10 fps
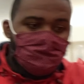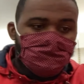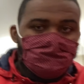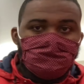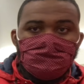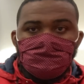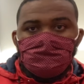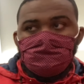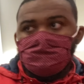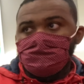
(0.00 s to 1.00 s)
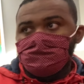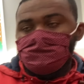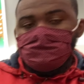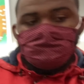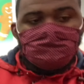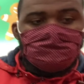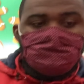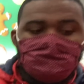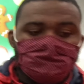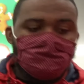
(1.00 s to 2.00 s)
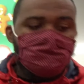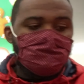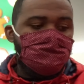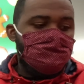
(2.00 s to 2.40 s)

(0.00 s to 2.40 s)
got a pickle. We found this gift